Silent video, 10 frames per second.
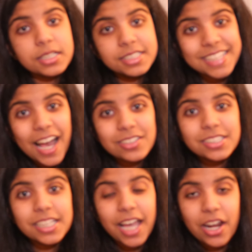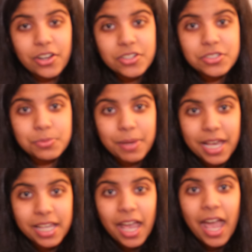sounds together to
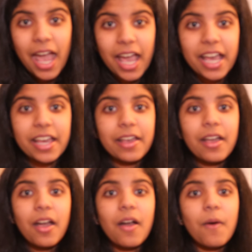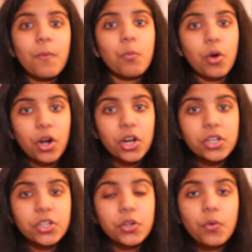make a
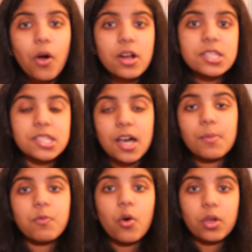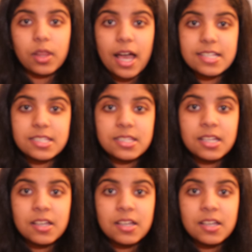word, you are subvocalizing.